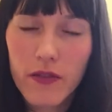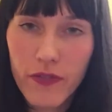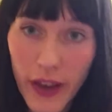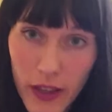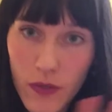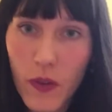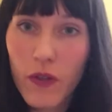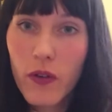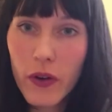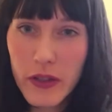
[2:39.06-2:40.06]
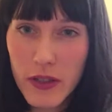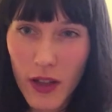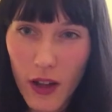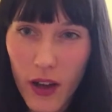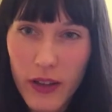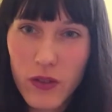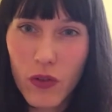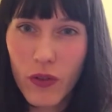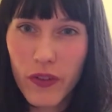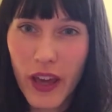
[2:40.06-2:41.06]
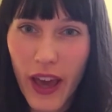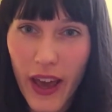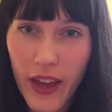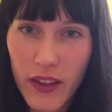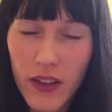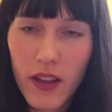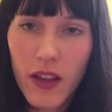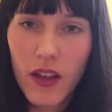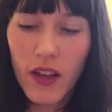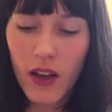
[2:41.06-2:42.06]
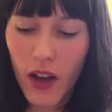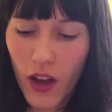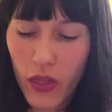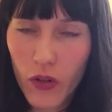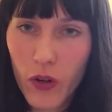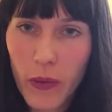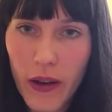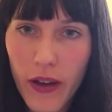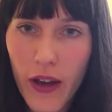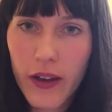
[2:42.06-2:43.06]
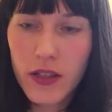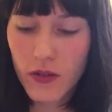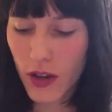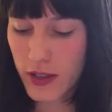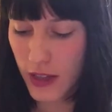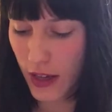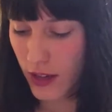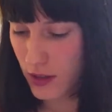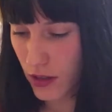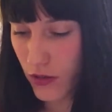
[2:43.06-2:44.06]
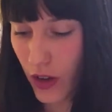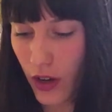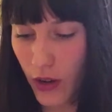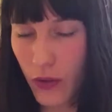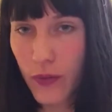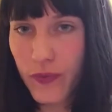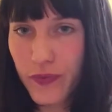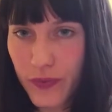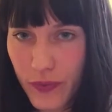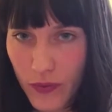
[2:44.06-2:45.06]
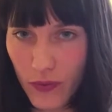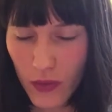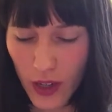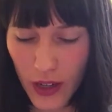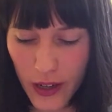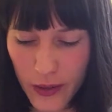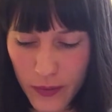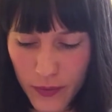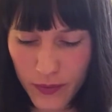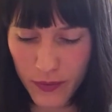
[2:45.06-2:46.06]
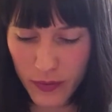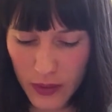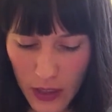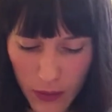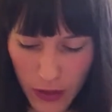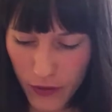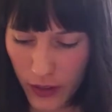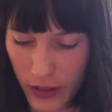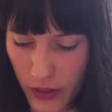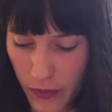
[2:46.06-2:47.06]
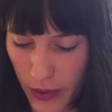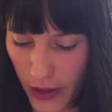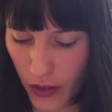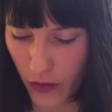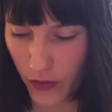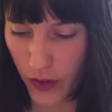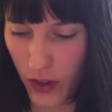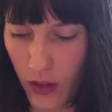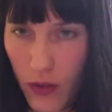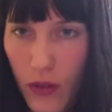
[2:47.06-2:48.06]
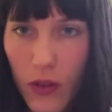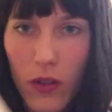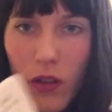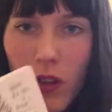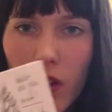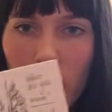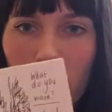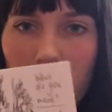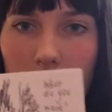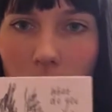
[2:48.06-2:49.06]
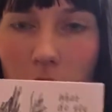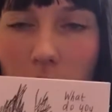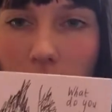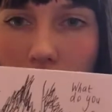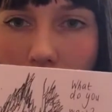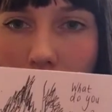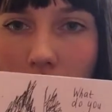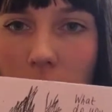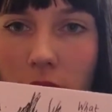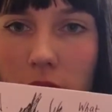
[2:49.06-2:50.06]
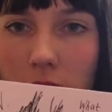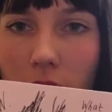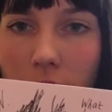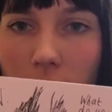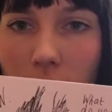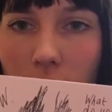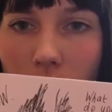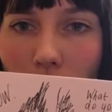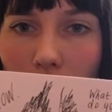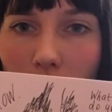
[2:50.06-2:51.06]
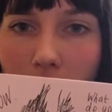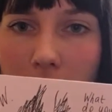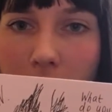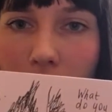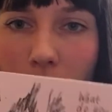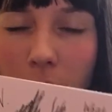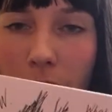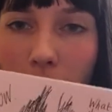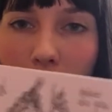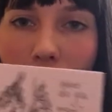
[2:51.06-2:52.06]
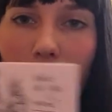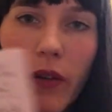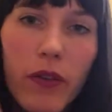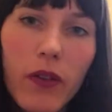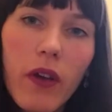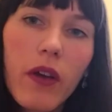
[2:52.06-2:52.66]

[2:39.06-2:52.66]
face for the voice that I sort of get, I thought about characterising it as a crow. Let me find a picture for you. So here, it's kind of a crow when it happens, when those